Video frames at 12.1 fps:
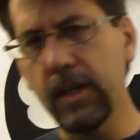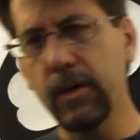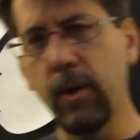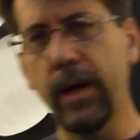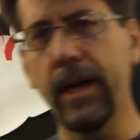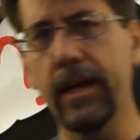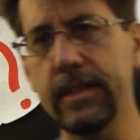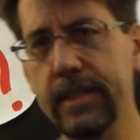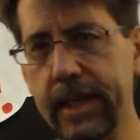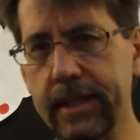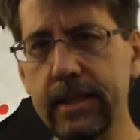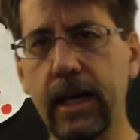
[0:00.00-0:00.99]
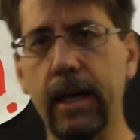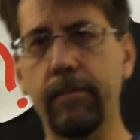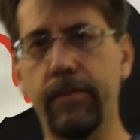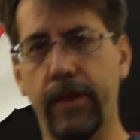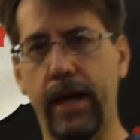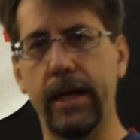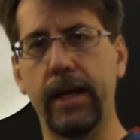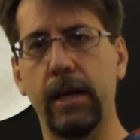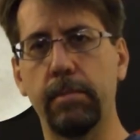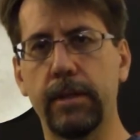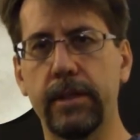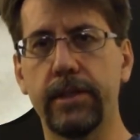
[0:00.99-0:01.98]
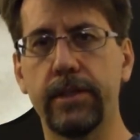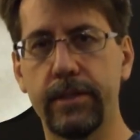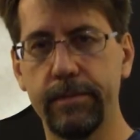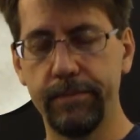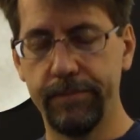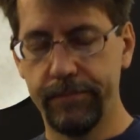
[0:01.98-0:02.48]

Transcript: Go ahead and take time for that now, please.